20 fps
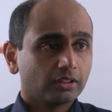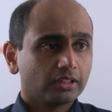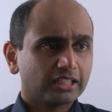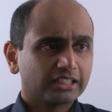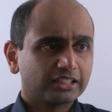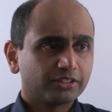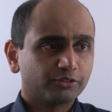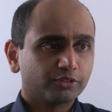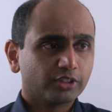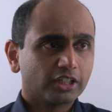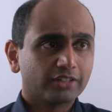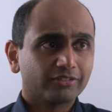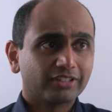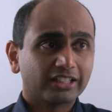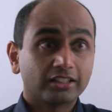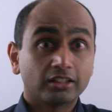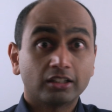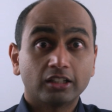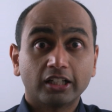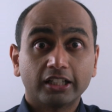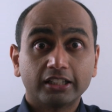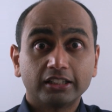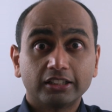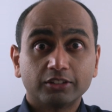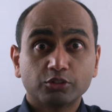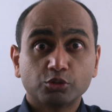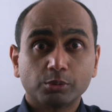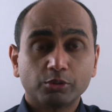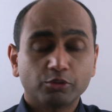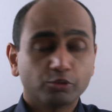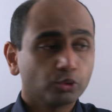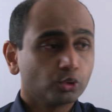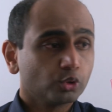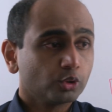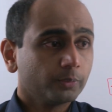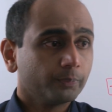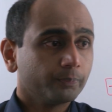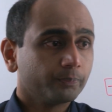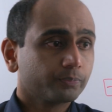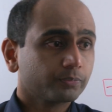Negative 5 add 9 gives me
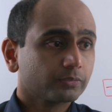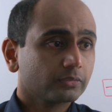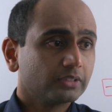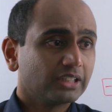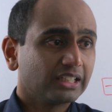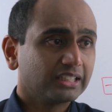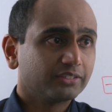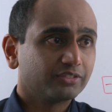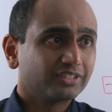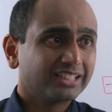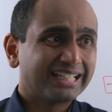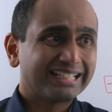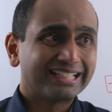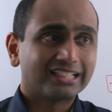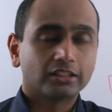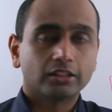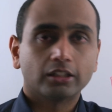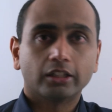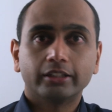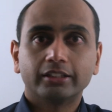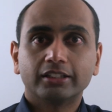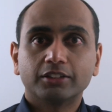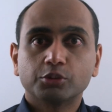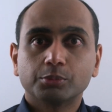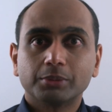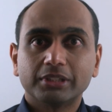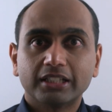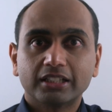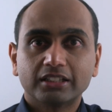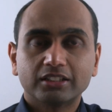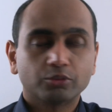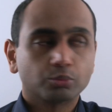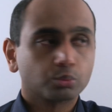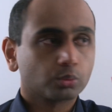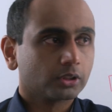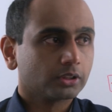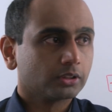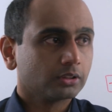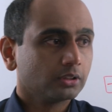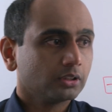4. negative 10 add 9 gives me negative
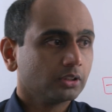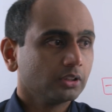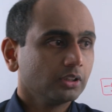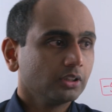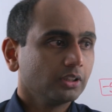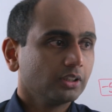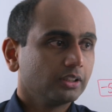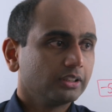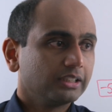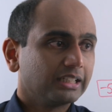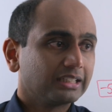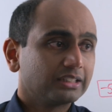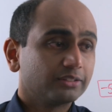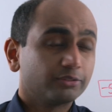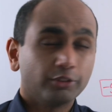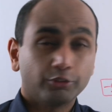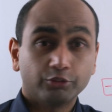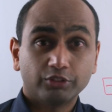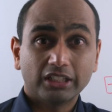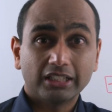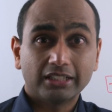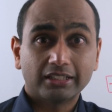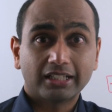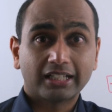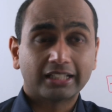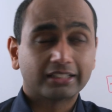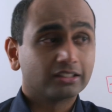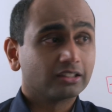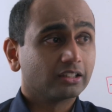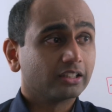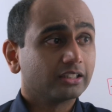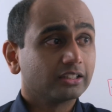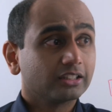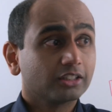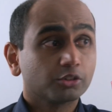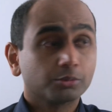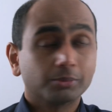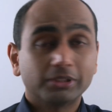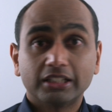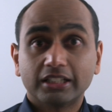1, negative 15 add 9
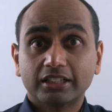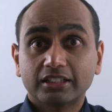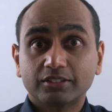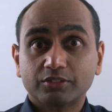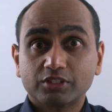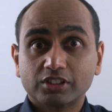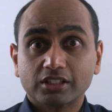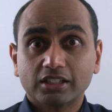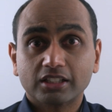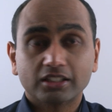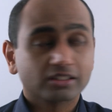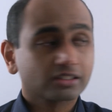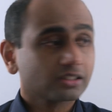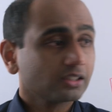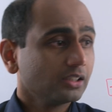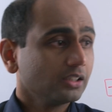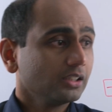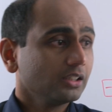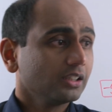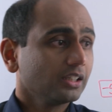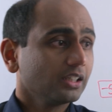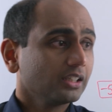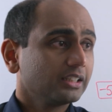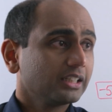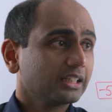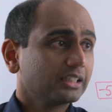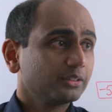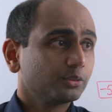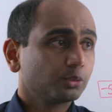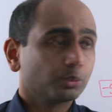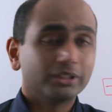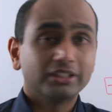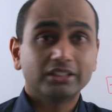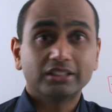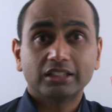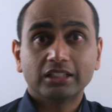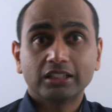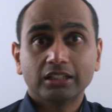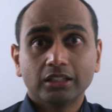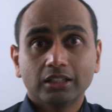gives me negative 6, and negative
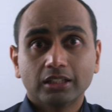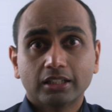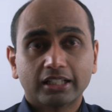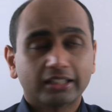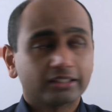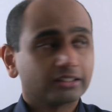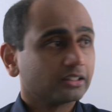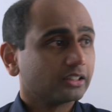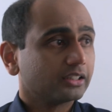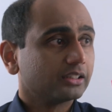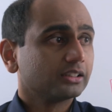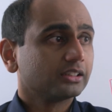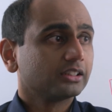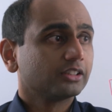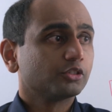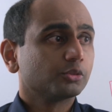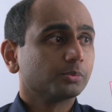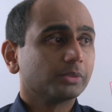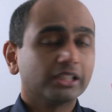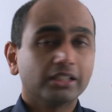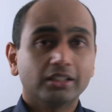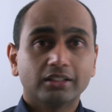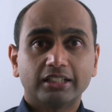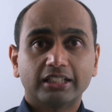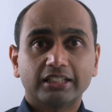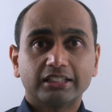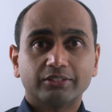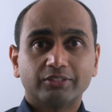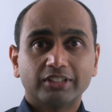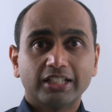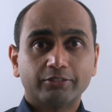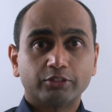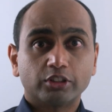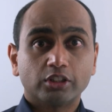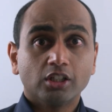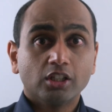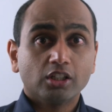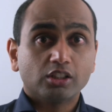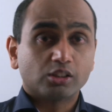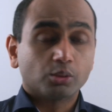20 add 9 gives me negative 11.
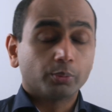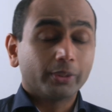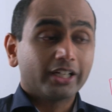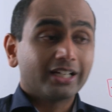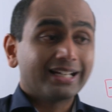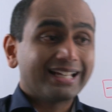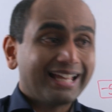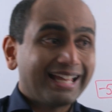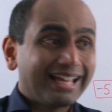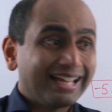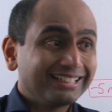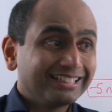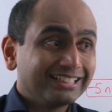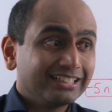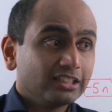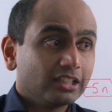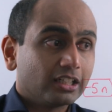So we are adding